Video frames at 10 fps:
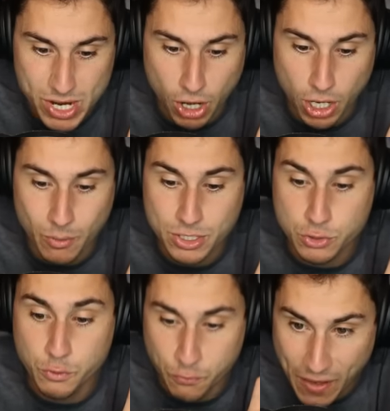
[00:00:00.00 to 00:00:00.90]
we are going
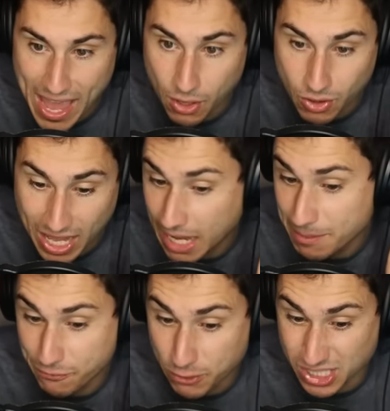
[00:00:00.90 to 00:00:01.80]
to fail. I got
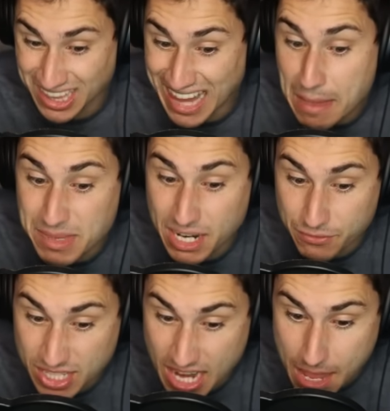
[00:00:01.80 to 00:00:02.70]
my first lemon
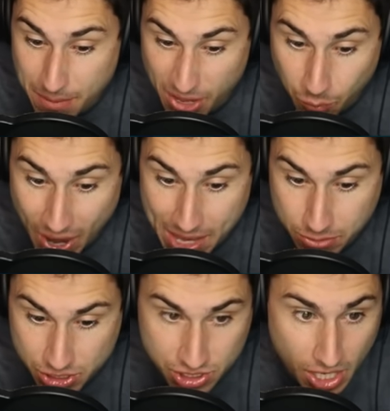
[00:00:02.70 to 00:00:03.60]
of the day, by the way,
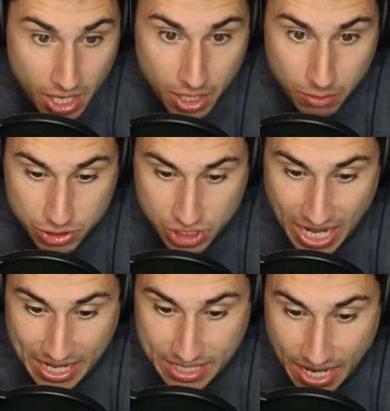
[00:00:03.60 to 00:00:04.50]
which is which is
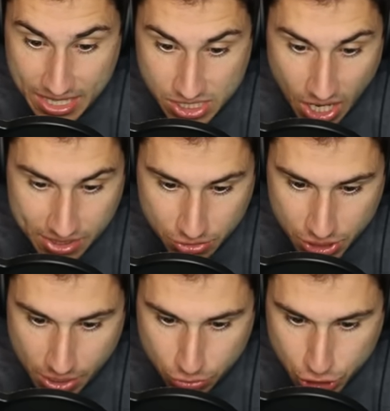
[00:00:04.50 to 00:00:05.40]
kind of nice. All right,
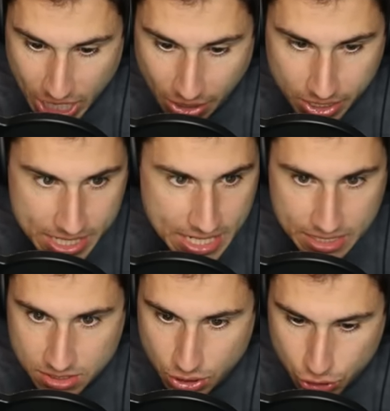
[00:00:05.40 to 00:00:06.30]
there's another cherry
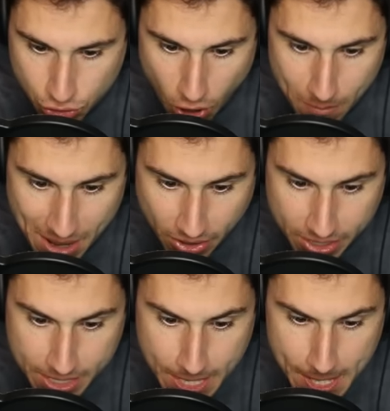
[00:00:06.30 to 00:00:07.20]
into the
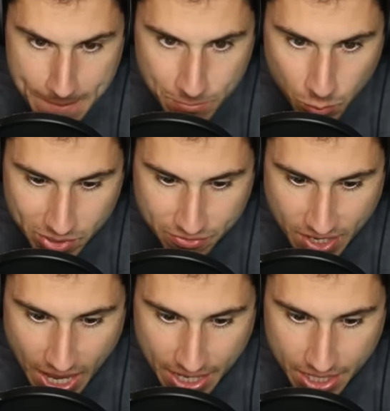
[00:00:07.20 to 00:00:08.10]
strawberry. We've
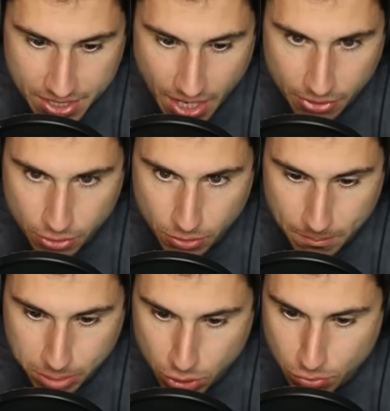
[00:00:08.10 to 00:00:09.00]
got another
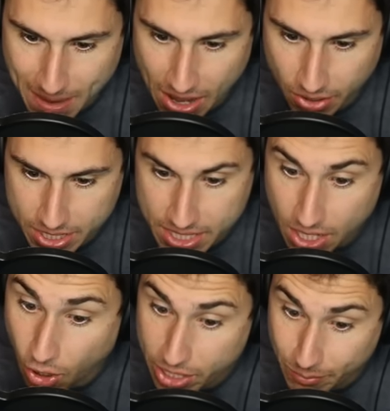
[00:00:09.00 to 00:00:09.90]
blueberry.
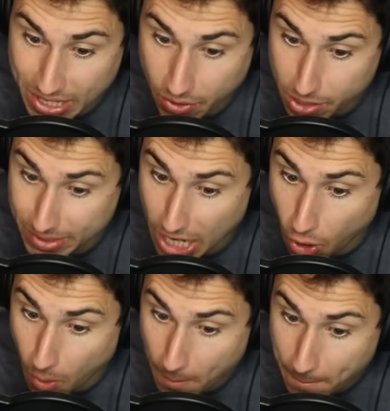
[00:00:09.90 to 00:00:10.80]
Oh, here we go, here we go.